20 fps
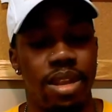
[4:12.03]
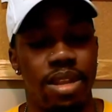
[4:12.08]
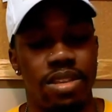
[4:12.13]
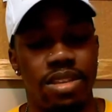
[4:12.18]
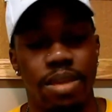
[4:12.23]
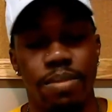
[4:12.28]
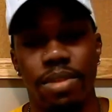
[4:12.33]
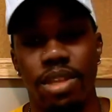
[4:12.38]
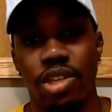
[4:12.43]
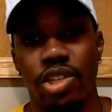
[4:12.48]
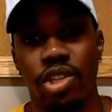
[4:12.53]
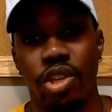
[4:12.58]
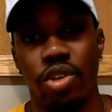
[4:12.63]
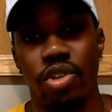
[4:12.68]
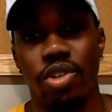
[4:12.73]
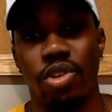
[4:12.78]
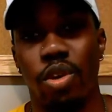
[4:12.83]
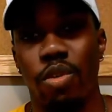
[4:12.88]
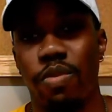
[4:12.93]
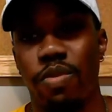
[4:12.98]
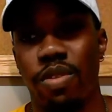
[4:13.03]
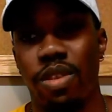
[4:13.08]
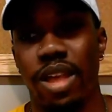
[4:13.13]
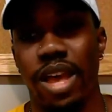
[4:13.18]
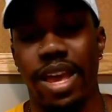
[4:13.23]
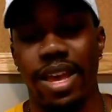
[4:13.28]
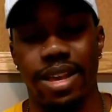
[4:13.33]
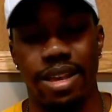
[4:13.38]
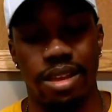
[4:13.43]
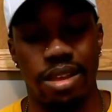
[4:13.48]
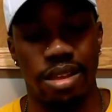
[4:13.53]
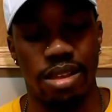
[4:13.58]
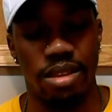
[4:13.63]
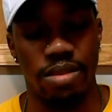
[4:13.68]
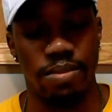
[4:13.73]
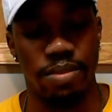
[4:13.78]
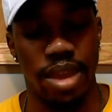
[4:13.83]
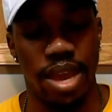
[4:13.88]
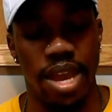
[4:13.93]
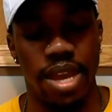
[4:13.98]
and some of these shirts go for like
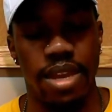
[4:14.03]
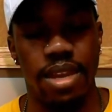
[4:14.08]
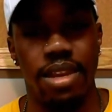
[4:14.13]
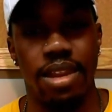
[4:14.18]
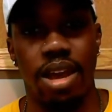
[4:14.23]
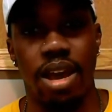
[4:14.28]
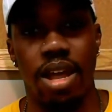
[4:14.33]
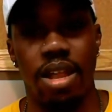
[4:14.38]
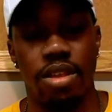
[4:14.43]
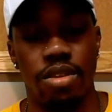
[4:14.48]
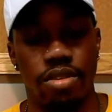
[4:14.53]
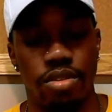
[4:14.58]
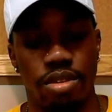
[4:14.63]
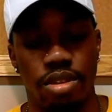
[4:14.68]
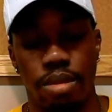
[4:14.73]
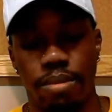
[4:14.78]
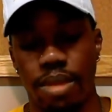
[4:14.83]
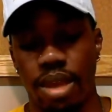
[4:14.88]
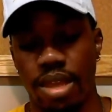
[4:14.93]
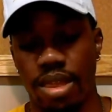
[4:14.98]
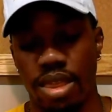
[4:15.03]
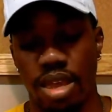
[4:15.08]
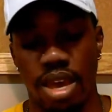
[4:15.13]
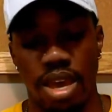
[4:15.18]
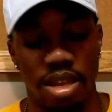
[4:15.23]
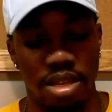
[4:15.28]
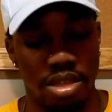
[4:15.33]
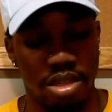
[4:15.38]
$80 or something like that.